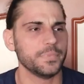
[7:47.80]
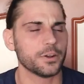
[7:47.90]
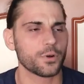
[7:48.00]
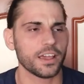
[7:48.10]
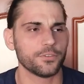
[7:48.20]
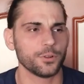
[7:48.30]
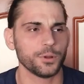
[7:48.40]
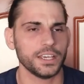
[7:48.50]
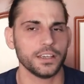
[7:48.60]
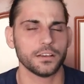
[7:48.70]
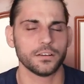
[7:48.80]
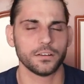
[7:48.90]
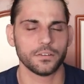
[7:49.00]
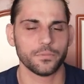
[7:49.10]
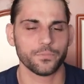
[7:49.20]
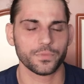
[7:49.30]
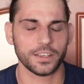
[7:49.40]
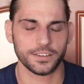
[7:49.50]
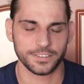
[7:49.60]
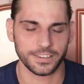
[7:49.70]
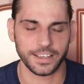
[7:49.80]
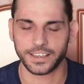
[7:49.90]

Their rivalry, I